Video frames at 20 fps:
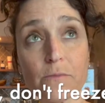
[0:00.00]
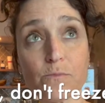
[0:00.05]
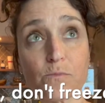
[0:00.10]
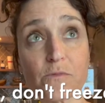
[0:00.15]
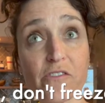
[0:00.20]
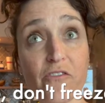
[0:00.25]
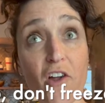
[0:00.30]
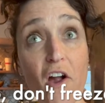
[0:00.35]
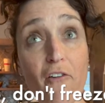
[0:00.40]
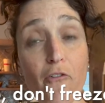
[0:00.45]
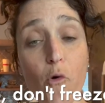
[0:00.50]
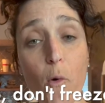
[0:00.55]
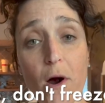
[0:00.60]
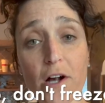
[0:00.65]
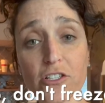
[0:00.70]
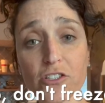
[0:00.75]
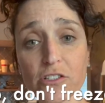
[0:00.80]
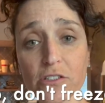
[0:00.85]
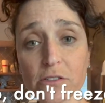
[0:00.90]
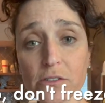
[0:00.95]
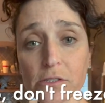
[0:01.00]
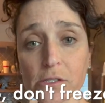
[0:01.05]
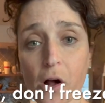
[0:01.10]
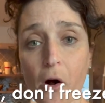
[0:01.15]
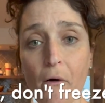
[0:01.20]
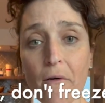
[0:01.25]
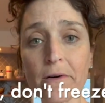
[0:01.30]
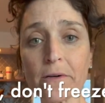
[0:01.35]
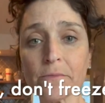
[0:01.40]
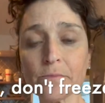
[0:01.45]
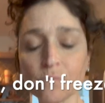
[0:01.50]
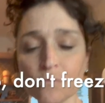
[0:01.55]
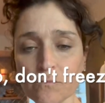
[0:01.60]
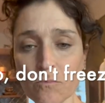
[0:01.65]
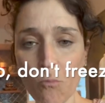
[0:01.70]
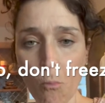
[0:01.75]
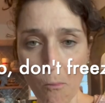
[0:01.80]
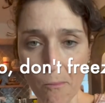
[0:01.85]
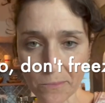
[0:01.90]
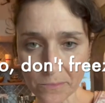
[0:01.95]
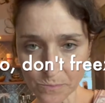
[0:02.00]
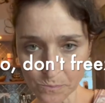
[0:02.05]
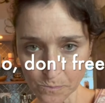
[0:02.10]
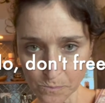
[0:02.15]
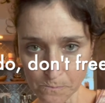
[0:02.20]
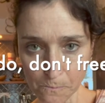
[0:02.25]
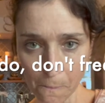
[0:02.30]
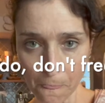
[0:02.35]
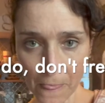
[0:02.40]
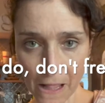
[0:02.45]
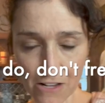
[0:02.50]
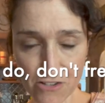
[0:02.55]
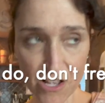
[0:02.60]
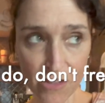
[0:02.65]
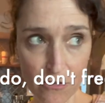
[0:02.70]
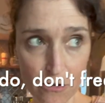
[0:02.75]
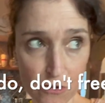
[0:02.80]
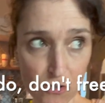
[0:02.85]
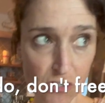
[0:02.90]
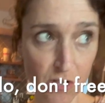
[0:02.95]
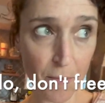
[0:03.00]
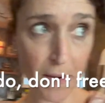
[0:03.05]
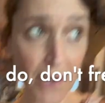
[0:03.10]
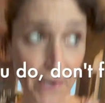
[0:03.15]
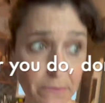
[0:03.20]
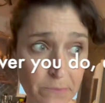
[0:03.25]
If you have questions, send those to me.